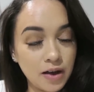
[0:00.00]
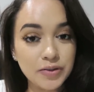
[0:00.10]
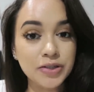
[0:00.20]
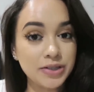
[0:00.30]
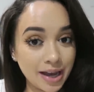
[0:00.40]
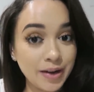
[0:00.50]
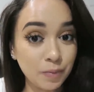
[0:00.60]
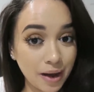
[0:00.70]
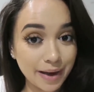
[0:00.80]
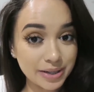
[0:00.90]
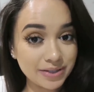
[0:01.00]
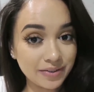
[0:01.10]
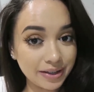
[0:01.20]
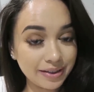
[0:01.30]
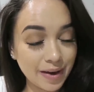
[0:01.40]
understand why I was
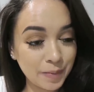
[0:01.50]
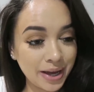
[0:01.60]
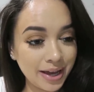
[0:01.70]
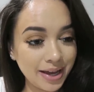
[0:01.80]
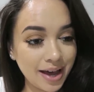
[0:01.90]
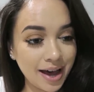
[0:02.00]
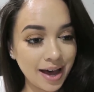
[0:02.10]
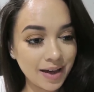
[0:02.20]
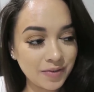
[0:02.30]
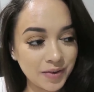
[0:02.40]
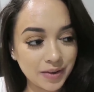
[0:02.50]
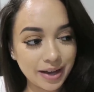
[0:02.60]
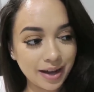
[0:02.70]
feeling that way, I feel